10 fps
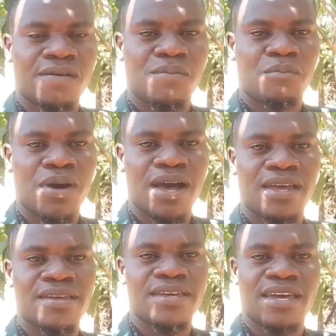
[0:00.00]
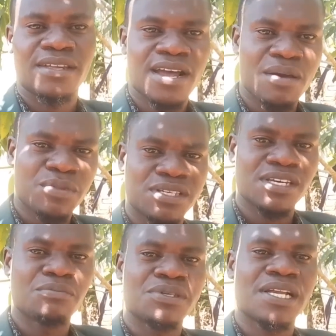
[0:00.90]
My incoming
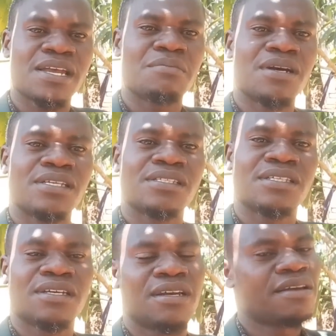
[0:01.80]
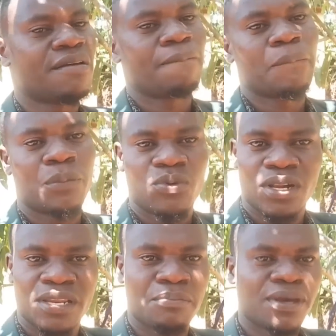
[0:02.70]
subscribers, you are
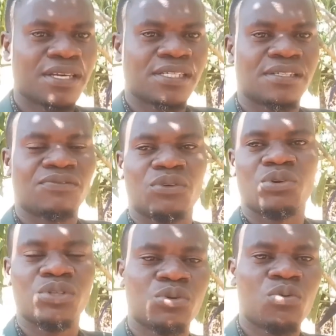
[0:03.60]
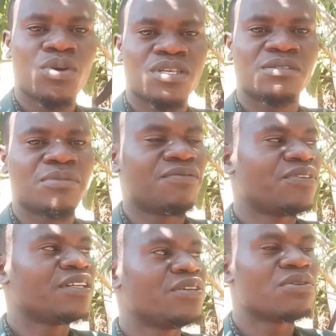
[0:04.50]
the best. For those who watches my
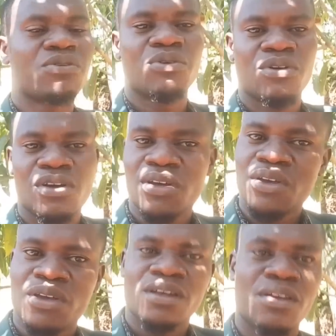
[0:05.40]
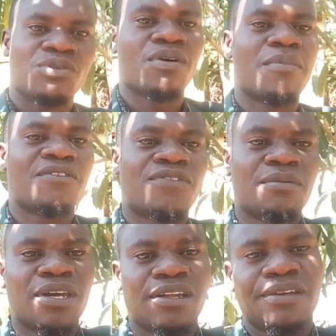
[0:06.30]
video, you are my
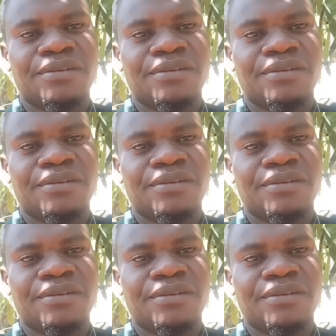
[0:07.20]
family.